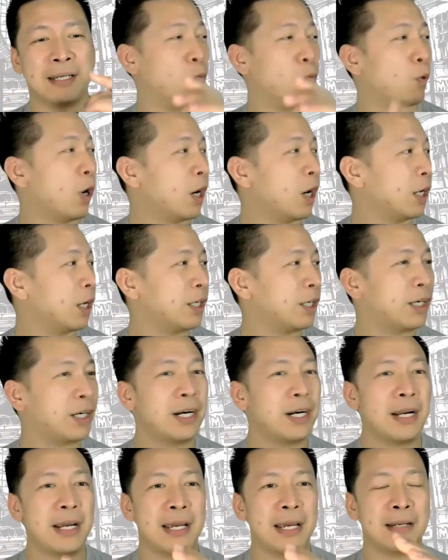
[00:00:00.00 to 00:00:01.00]

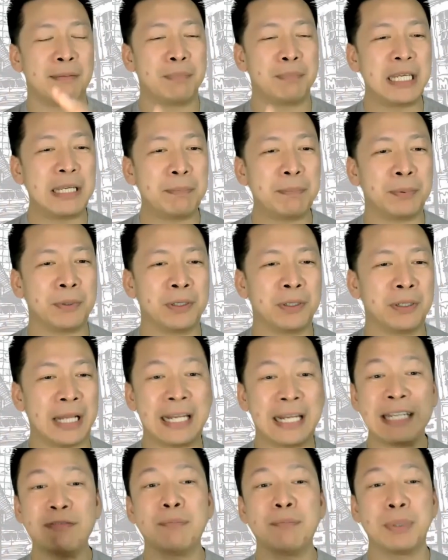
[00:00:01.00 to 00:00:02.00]
water, and people,
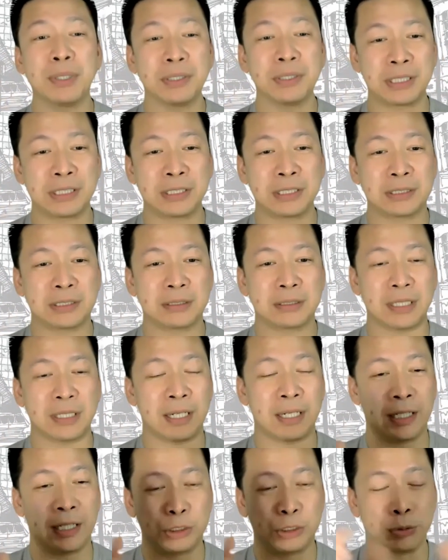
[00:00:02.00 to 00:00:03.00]
and even buildings
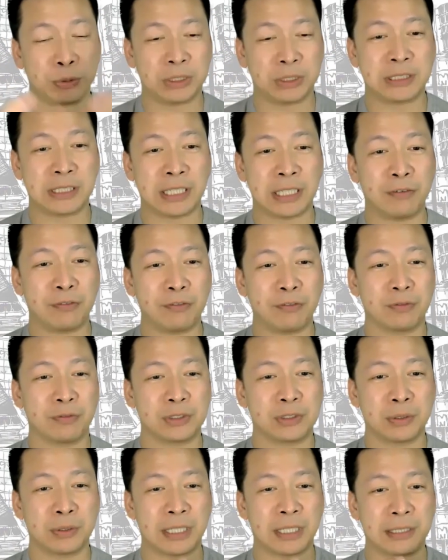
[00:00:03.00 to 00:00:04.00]
to itself
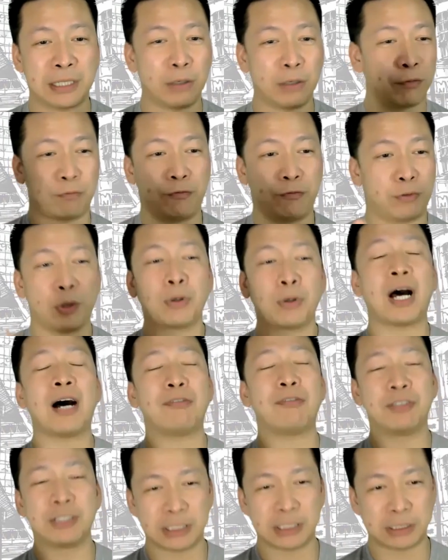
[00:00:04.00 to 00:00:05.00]
so that they don't float
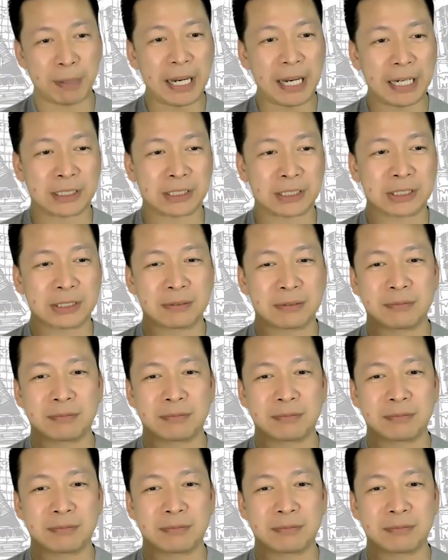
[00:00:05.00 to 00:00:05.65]
off into space.